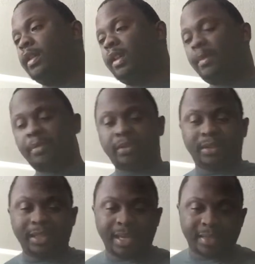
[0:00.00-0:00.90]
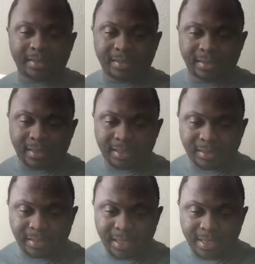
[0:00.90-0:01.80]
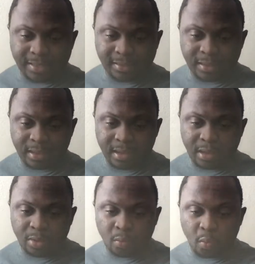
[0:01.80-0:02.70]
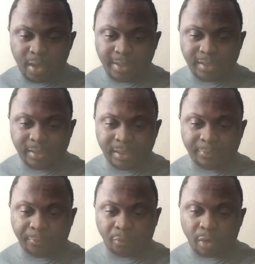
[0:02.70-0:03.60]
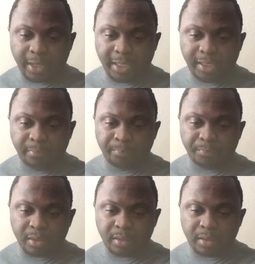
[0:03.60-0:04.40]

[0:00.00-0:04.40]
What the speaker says: Number 6 says, what is the frame